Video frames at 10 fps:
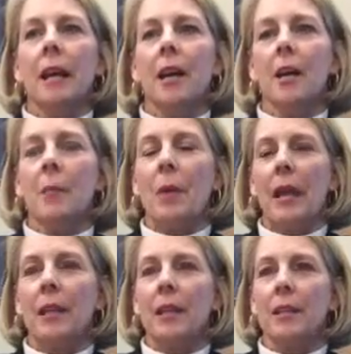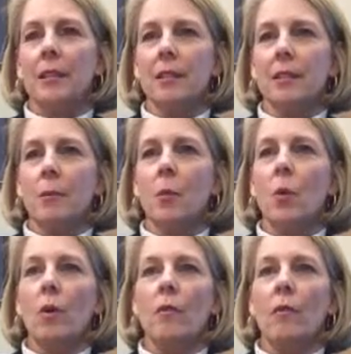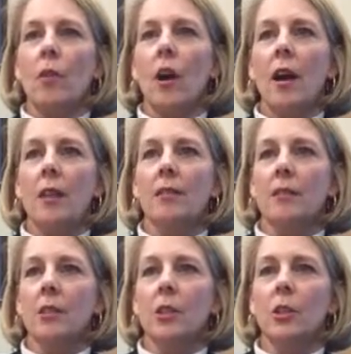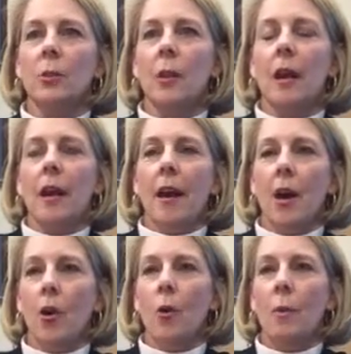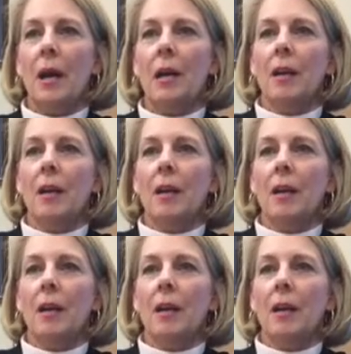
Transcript: I think it's important for us to help